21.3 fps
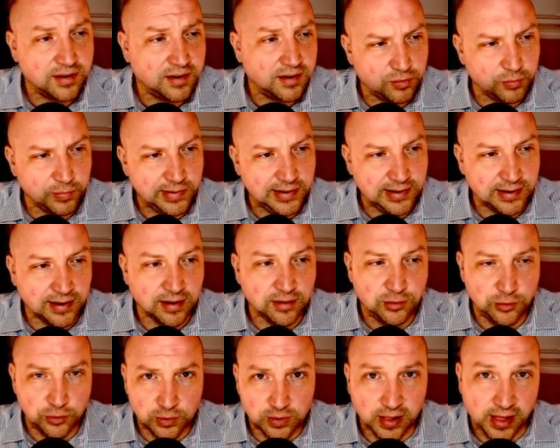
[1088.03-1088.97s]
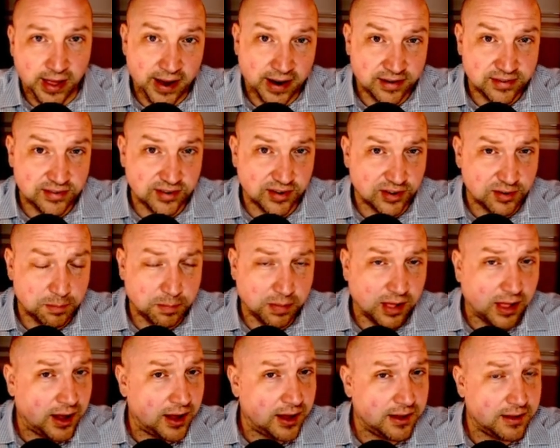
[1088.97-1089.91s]
So we need a dual axis
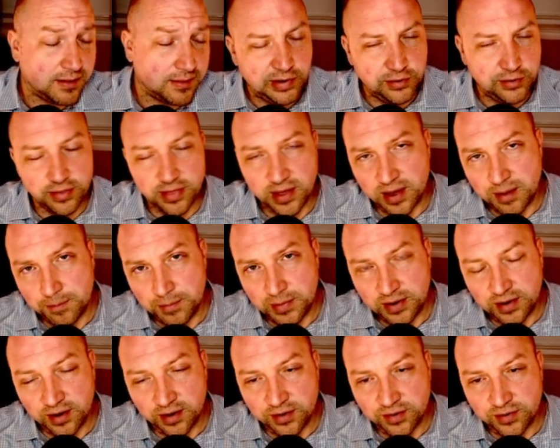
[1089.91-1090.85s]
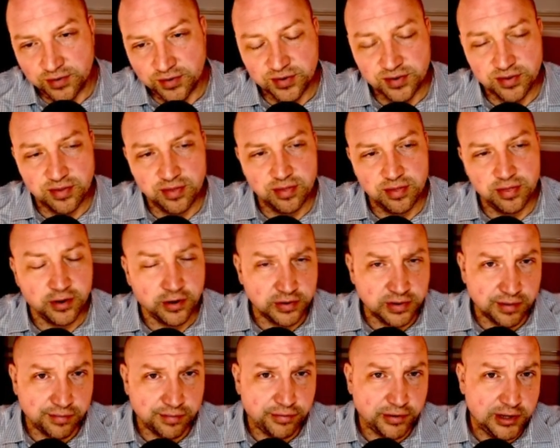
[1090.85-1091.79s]
plot. We do that because there are
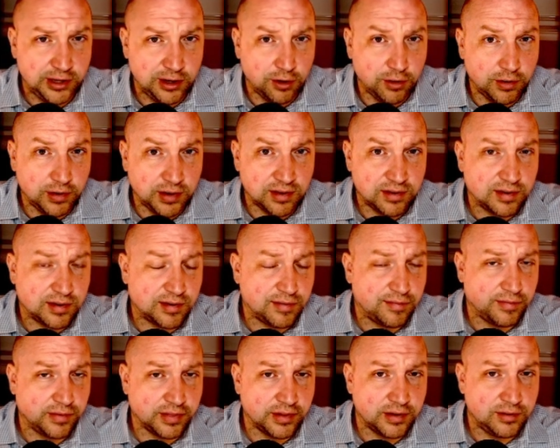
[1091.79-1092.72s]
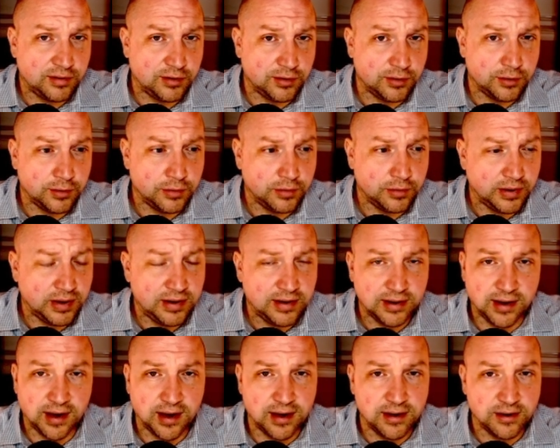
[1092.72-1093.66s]
different units for the two
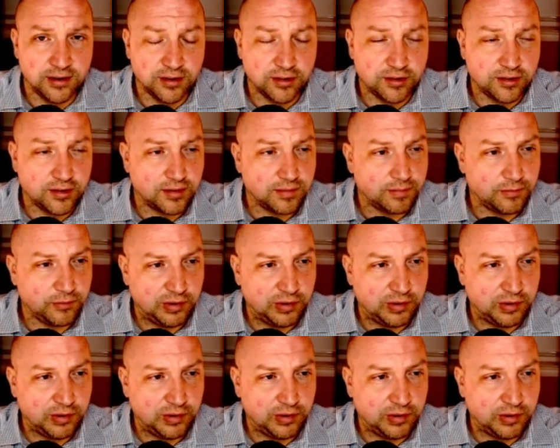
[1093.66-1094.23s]
indicators.